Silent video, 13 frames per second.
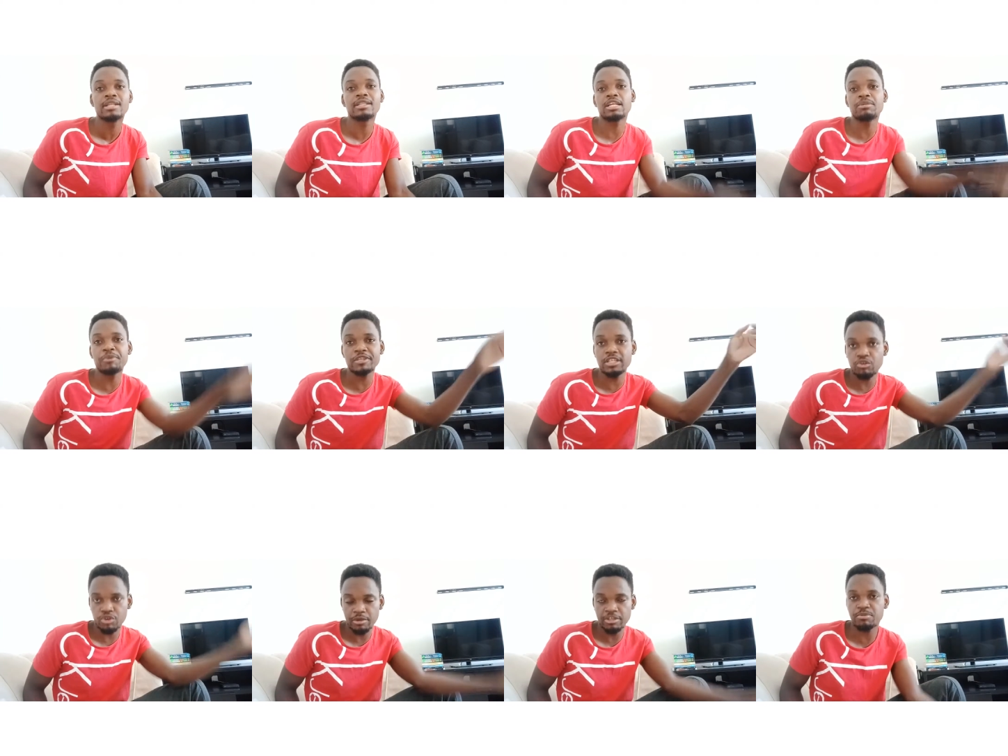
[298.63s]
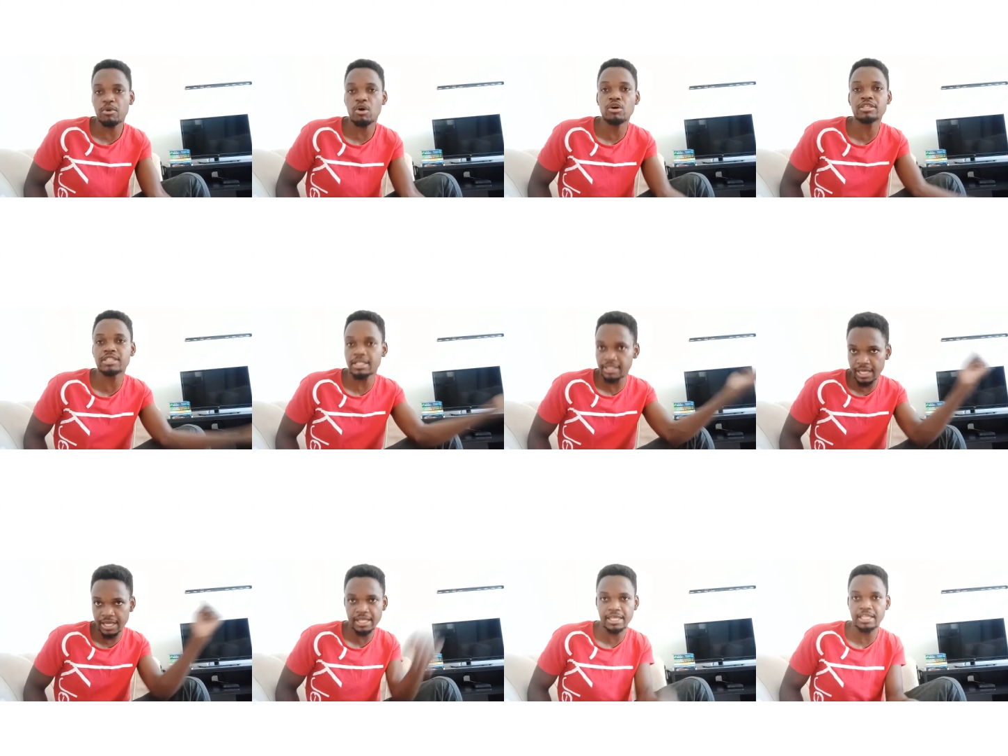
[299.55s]
That person responds, and
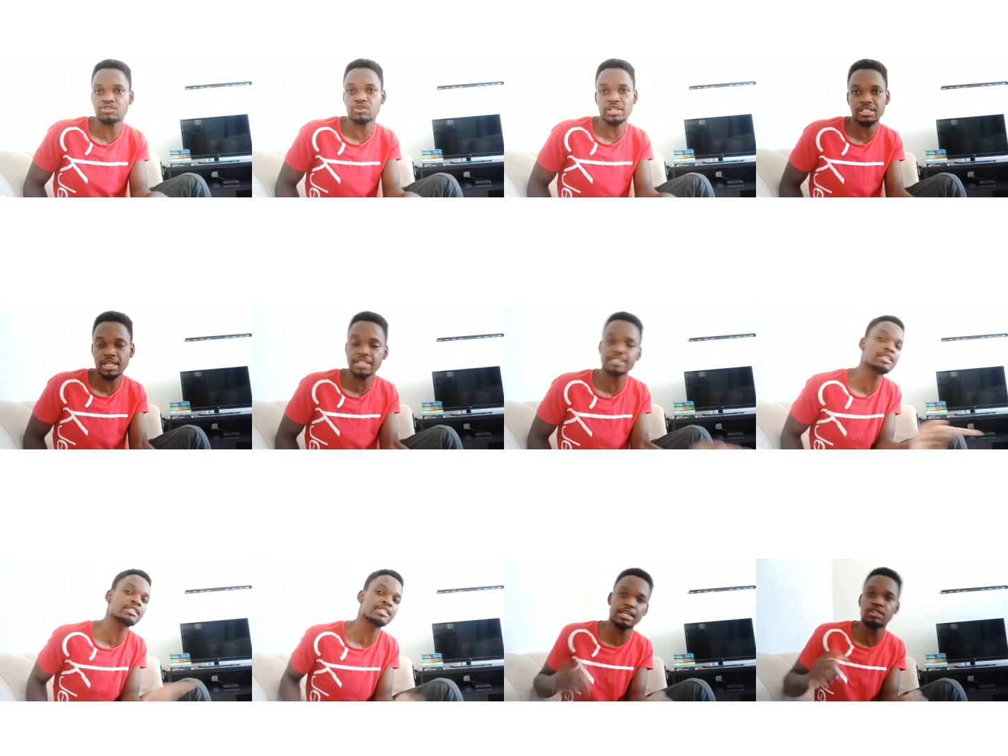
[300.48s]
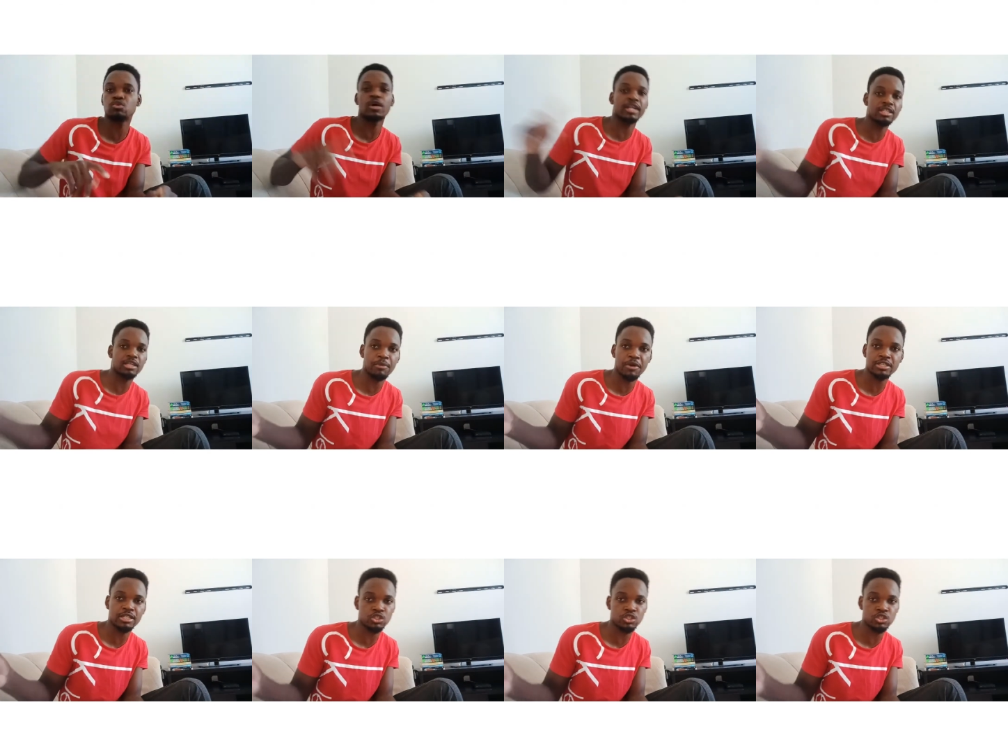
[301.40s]
then he translates and sends to another person.